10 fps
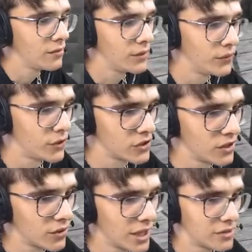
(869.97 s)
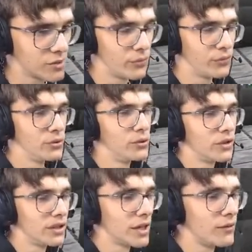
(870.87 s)
We first need to get some food
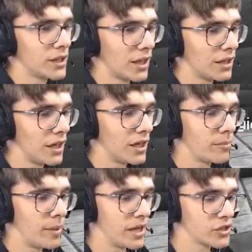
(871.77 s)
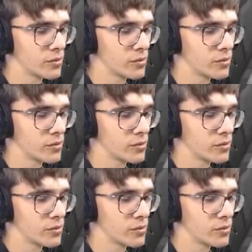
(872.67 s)
and then we can like place some